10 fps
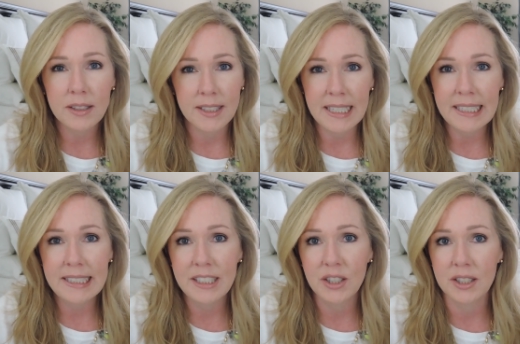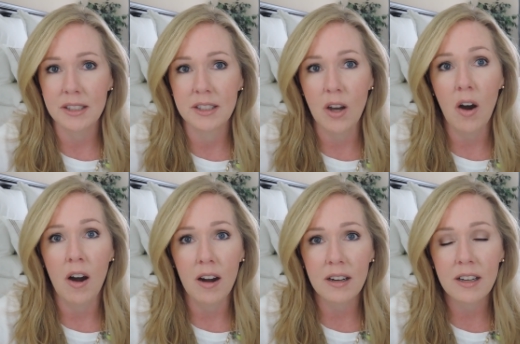is easy just to
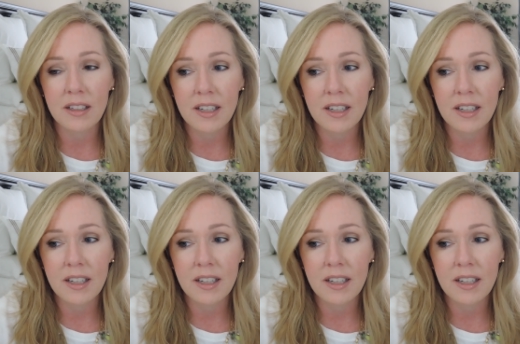talk,